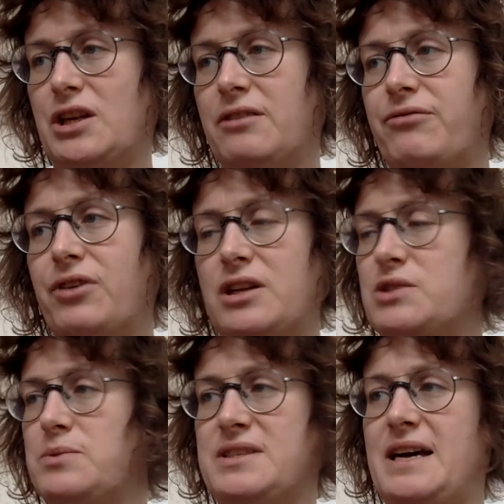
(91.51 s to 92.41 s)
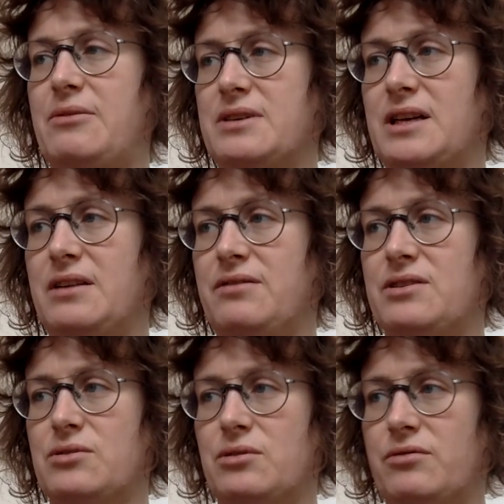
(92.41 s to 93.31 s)
and France was there as kind of the
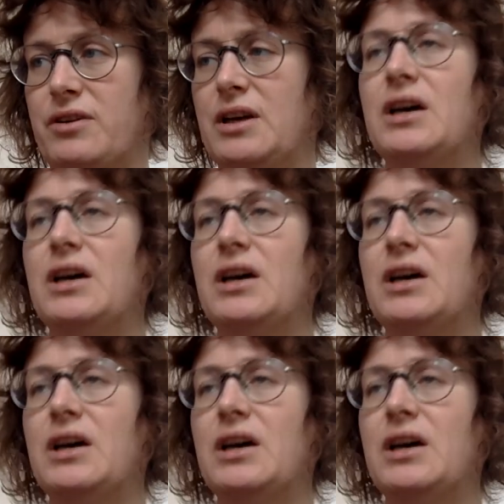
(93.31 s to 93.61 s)
sort of